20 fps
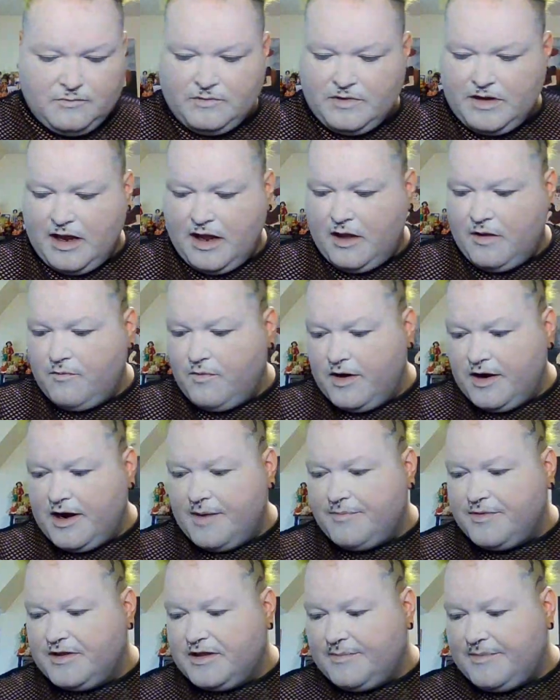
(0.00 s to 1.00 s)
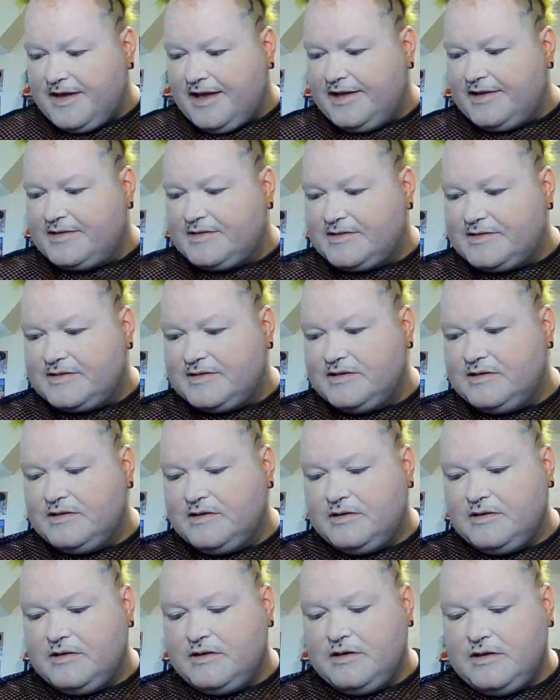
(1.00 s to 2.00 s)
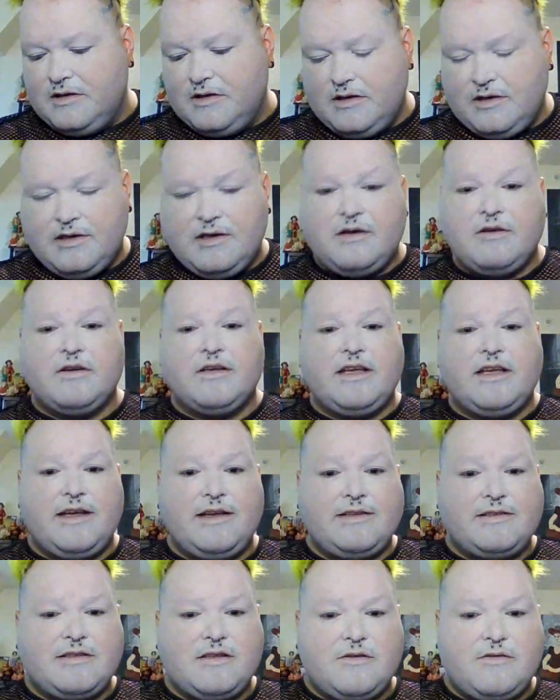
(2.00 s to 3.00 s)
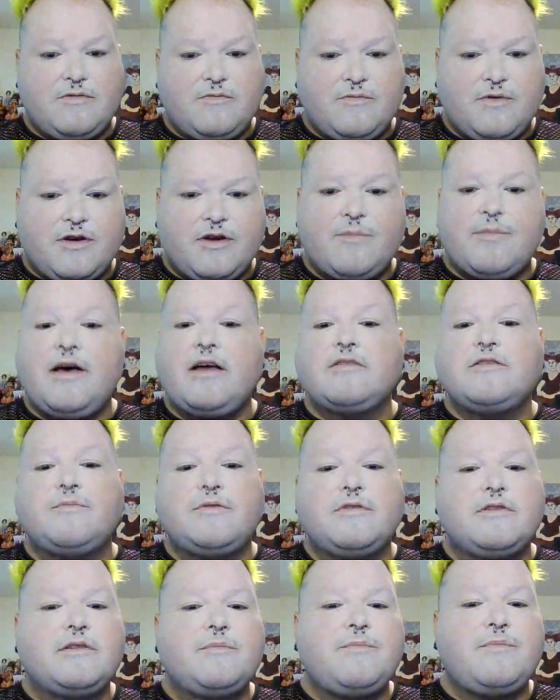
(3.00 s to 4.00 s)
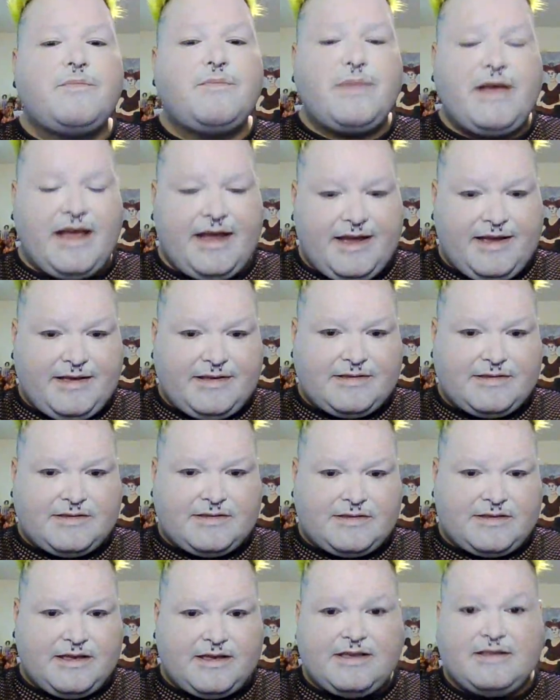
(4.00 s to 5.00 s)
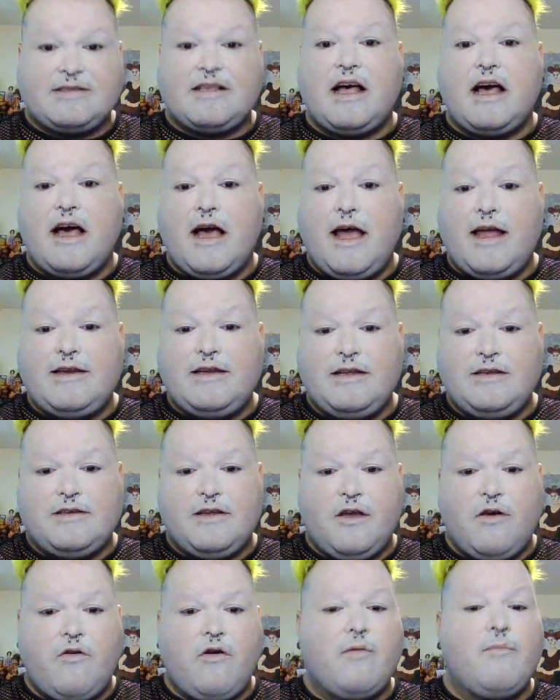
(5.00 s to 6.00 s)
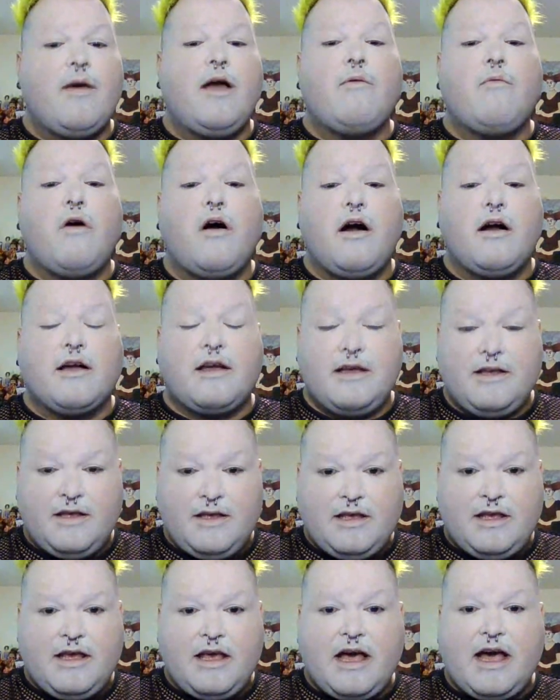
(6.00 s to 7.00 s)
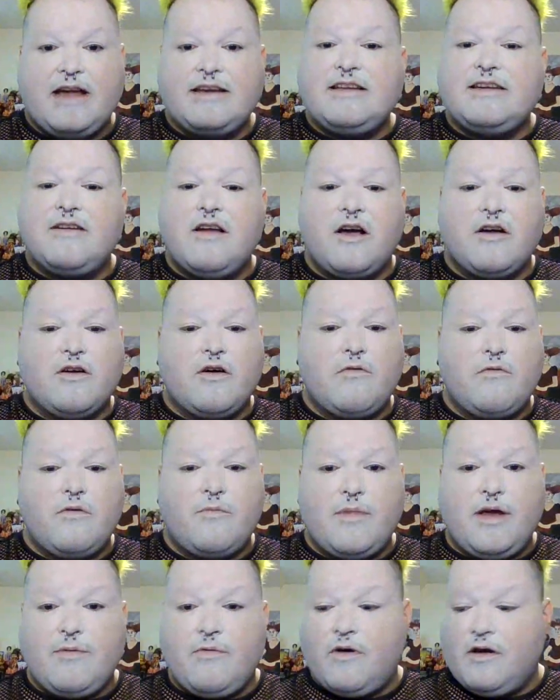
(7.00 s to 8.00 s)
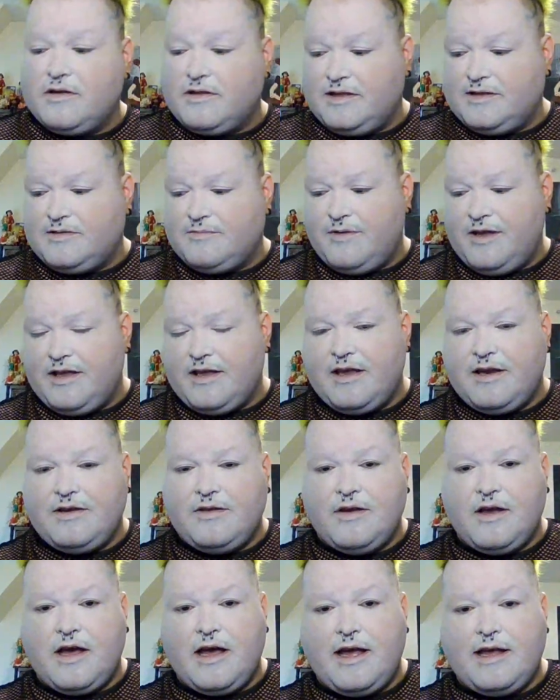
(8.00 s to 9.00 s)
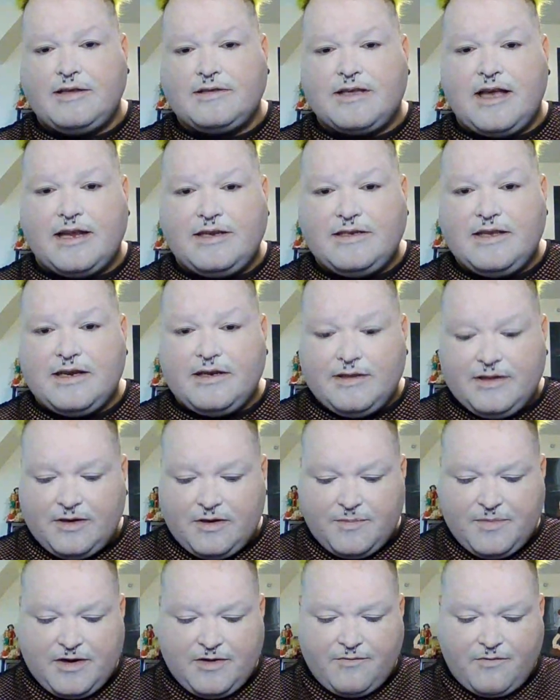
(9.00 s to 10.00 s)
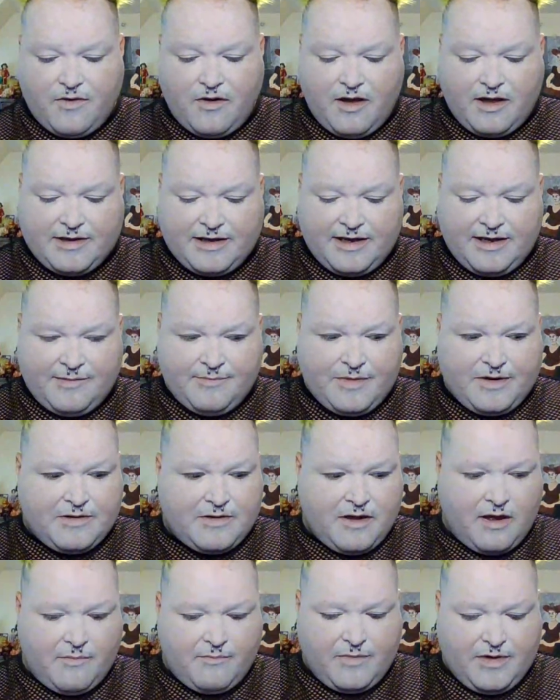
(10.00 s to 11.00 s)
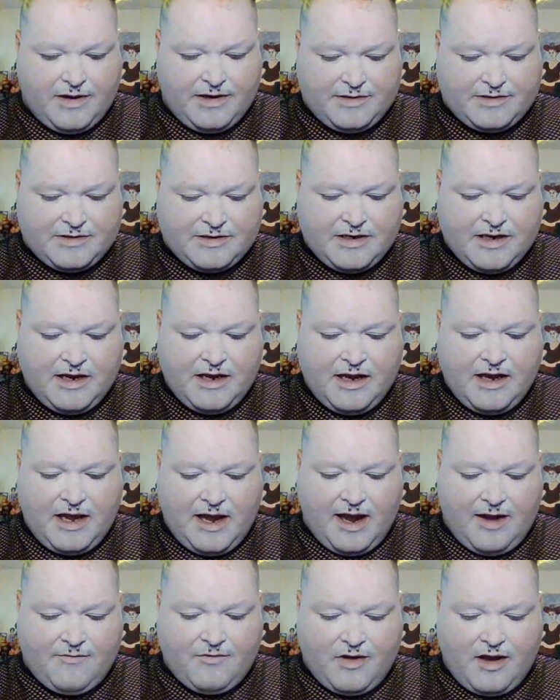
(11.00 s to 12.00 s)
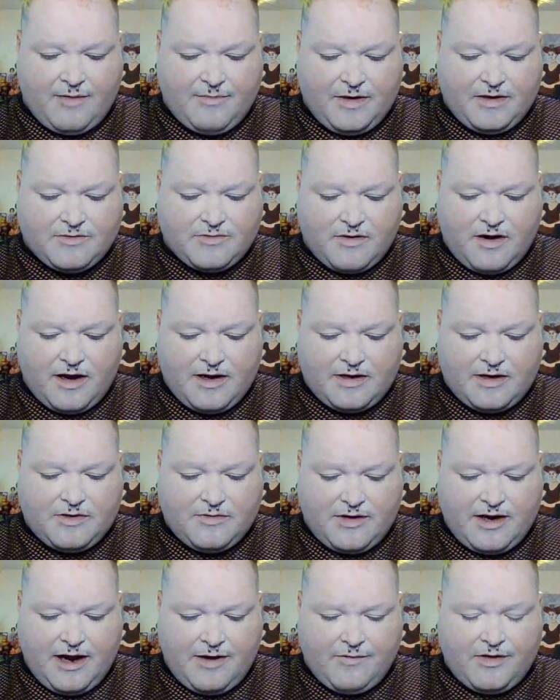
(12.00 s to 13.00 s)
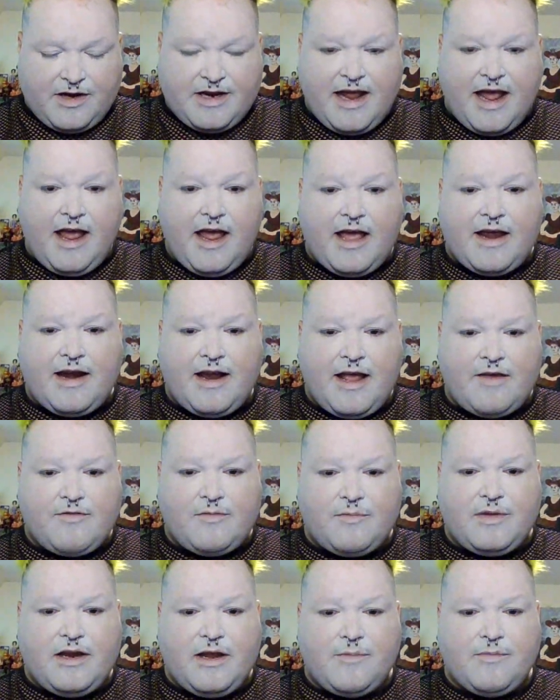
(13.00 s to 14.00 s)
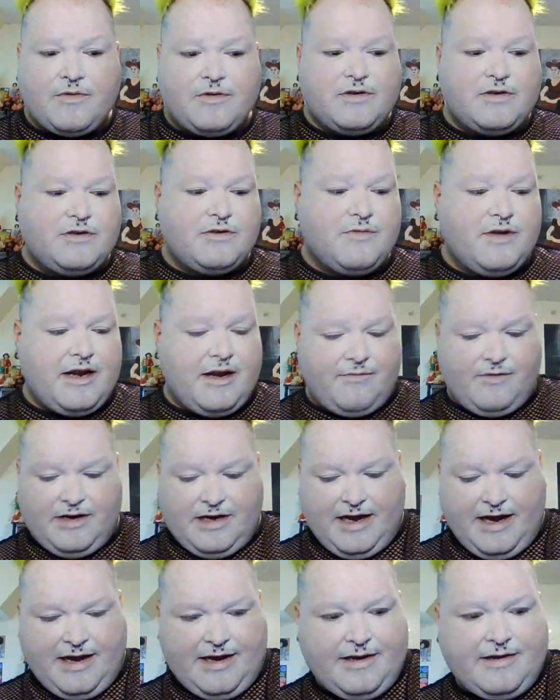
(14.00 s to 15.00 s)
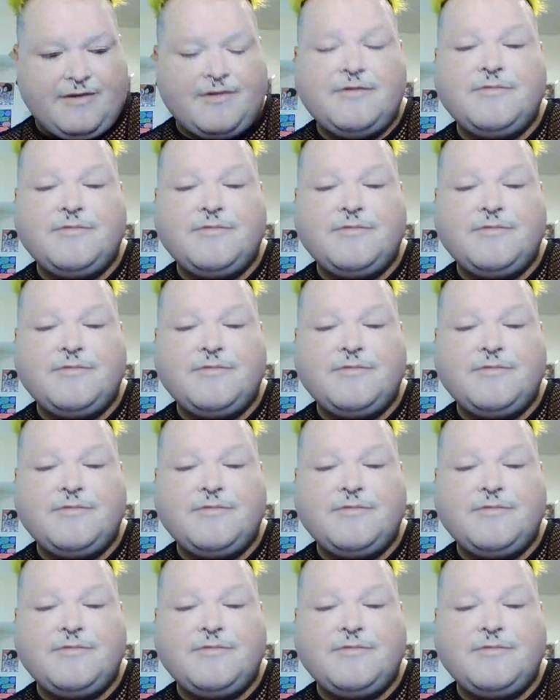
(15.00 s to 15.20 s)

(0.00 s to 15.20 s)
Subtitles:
Now, where did I put the base? Okay, so we're about to put the base, because I need to go on my walk. I did not go on my walk this weekend, you guys. I did a little bit of walking, but not much. I've been trying to do it every day, and I haven't been able to do it every day